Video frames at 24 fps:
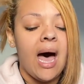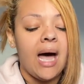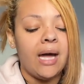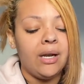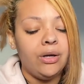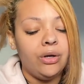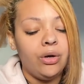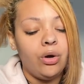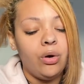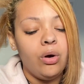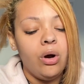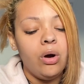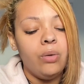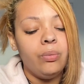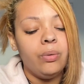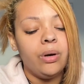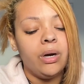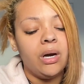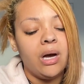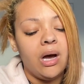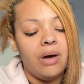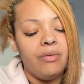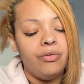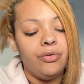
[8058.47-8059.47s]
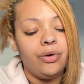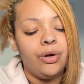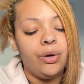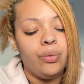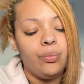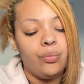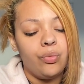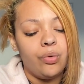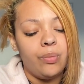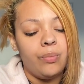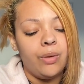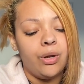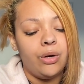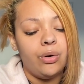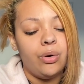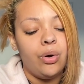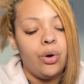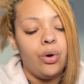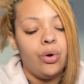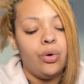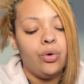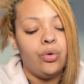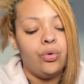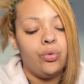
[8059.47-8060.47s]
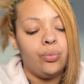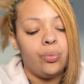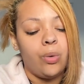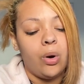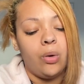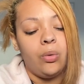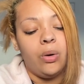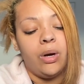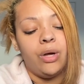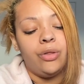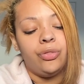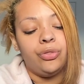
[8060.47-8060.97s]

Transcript: I know a recovering woman who wrote